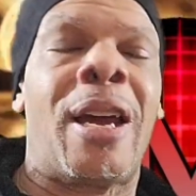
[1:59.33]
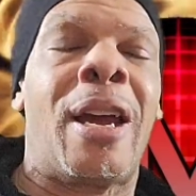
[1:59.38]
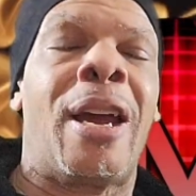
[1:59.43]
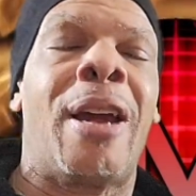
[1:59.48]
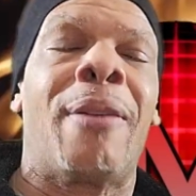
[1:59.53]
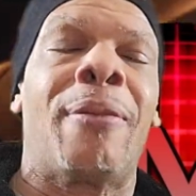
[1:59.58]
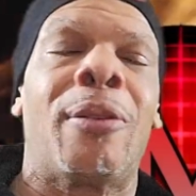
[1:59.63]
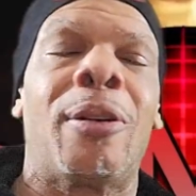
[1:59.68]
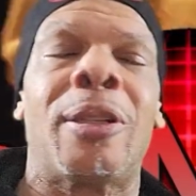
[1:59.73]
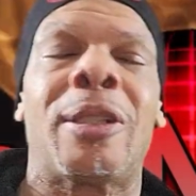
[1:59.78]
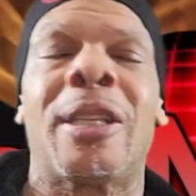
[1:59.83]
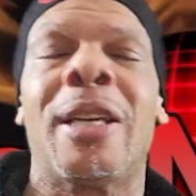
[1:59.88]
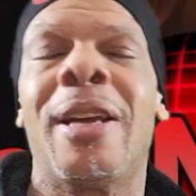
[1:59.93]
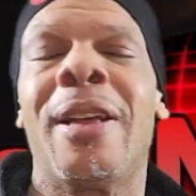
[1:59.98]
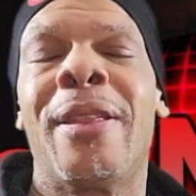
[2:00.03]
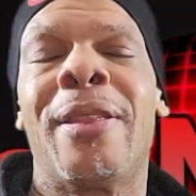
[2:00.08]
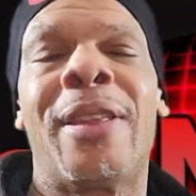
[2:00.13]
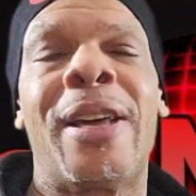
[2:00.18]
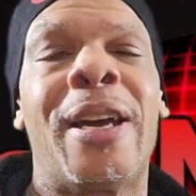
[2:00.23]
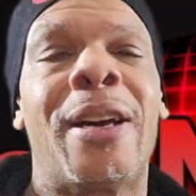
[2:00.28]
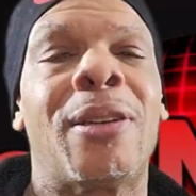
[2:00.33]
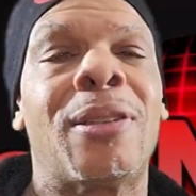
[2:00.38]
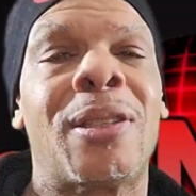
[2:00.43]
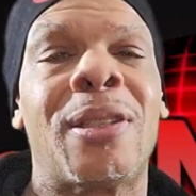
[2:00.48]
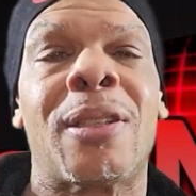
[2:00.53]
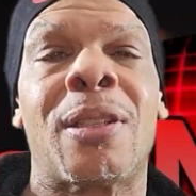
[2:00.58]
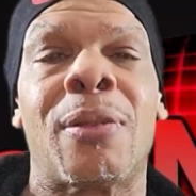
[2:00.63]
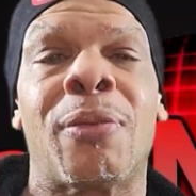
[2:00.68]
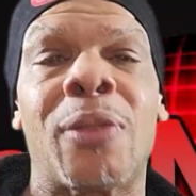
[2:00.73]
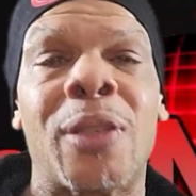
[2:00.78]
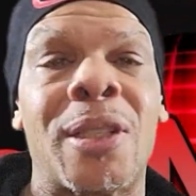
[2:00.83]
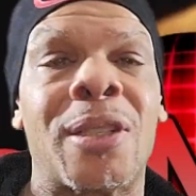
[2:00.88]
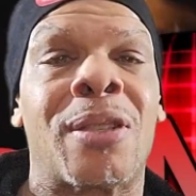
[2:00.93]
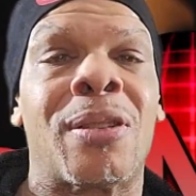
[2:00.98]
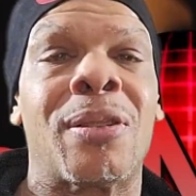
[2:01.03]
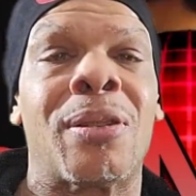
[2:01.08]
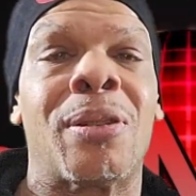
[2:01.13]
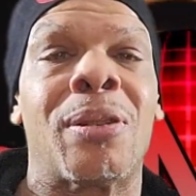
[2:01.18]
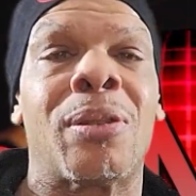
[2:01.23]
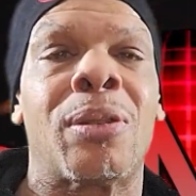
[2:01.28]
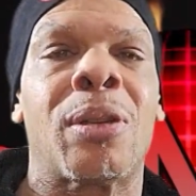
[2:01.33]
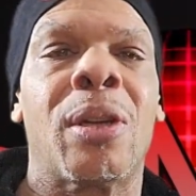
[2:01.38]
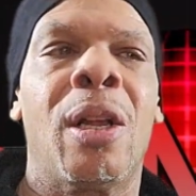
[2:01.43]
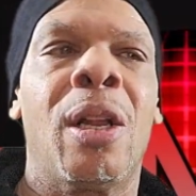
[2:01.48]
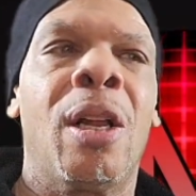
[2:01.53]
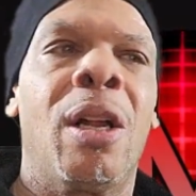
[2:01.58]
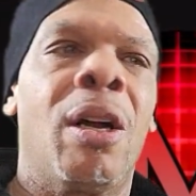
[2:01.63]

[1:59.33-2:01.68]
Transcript: average, thousands of listeners.